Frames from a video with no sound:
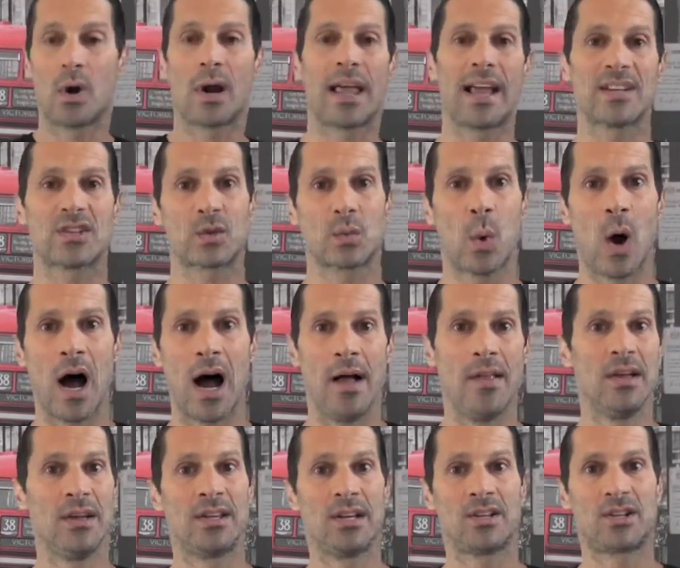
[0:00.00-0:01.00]
Well, guess
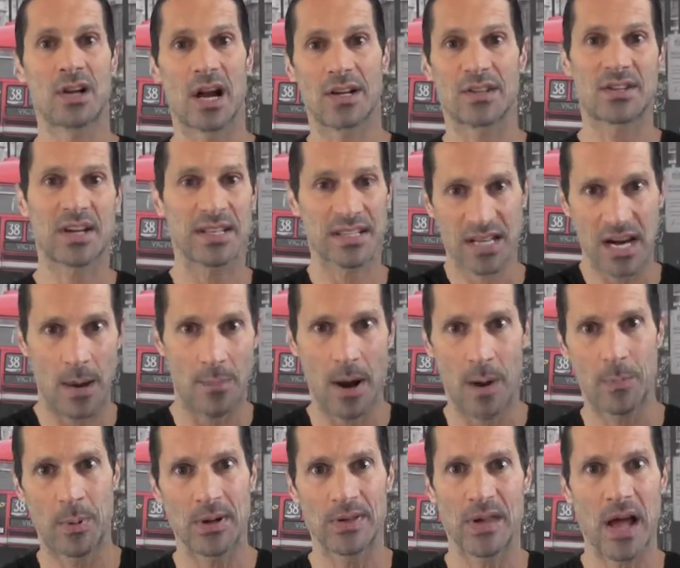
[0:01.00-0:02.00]
what? The judge says,
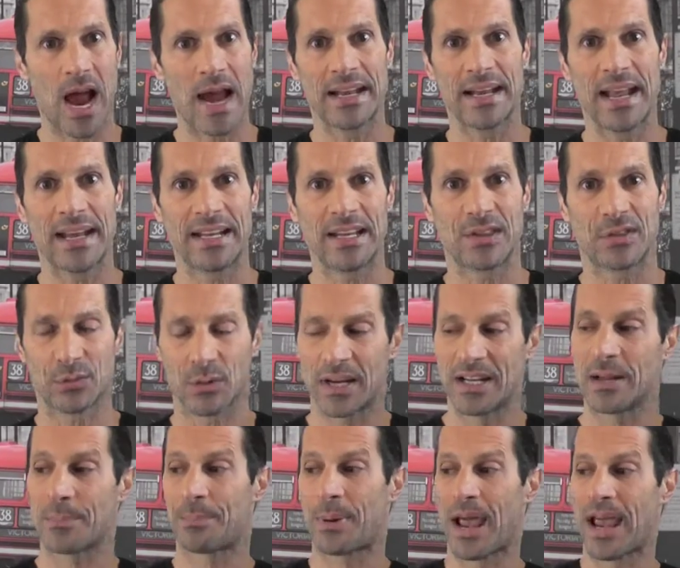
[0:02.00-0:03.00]
come up with
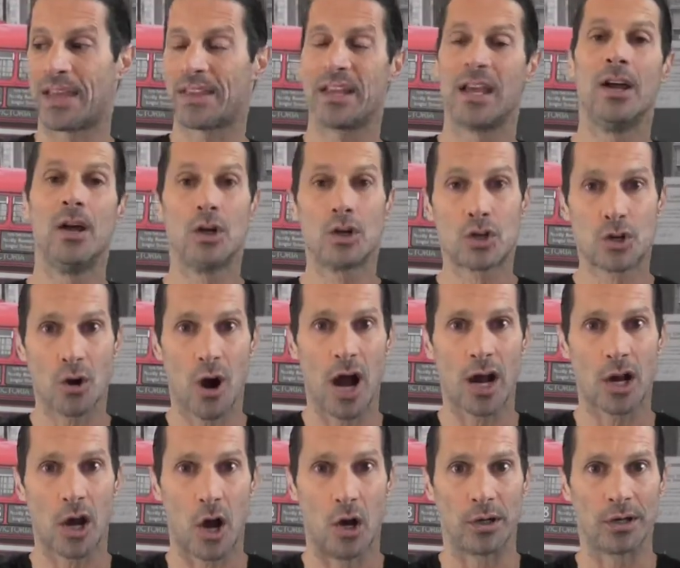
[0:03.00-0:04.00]
$983 to pay the
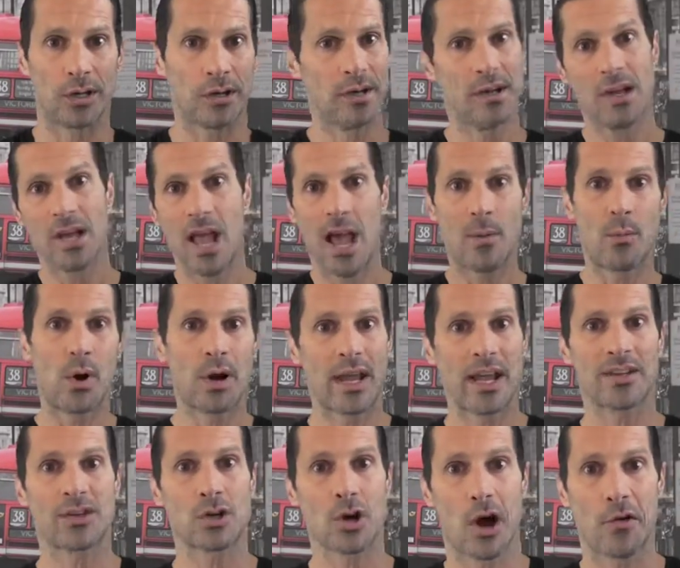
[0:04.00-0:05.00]
truck owner, and we'll
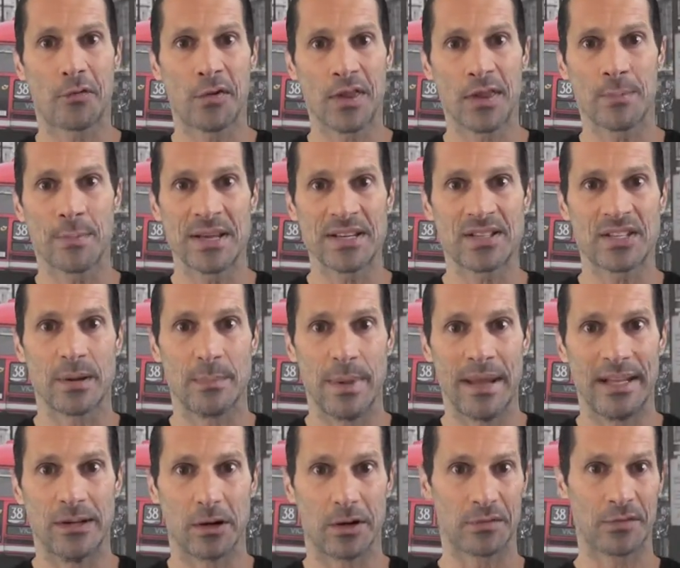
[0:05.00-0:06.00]
get you off with a
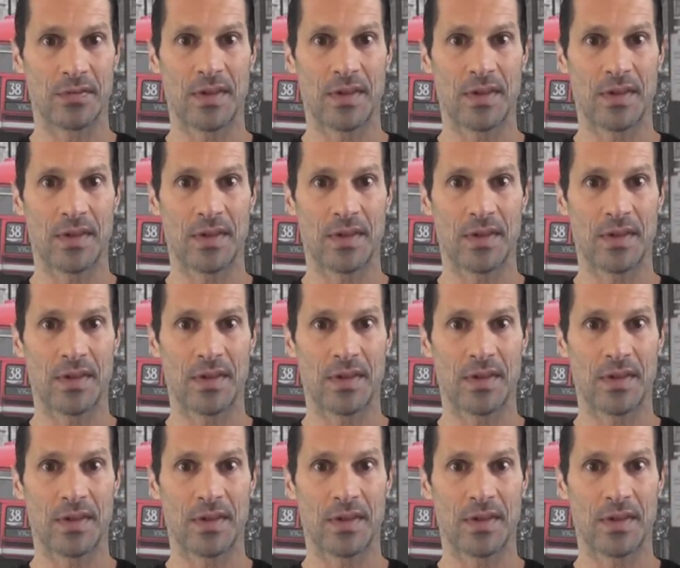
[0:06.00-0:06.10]
misdemeanor.